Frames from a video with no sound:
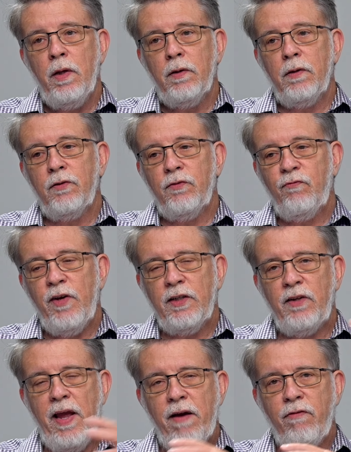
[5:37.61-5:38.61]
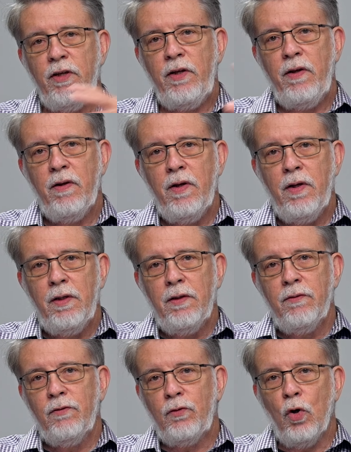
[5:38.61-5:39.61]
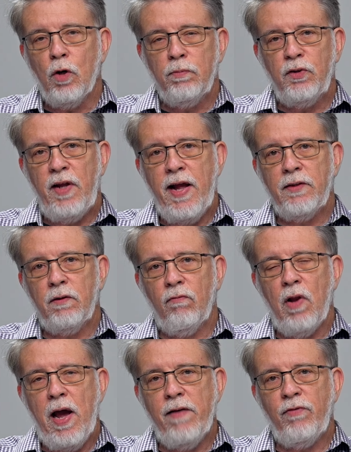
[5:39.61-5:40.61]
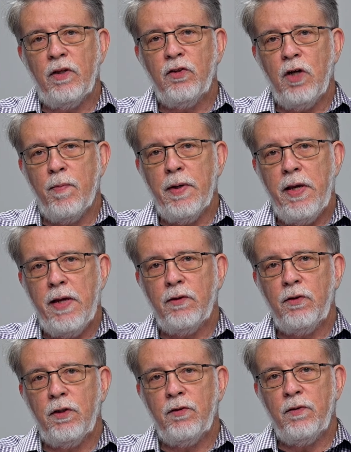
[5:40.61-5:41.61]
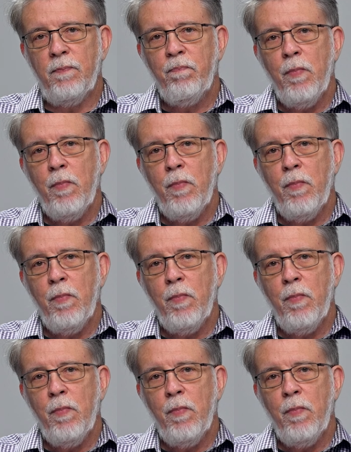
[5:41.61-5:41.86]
to fix every circumstance of life that's come against us,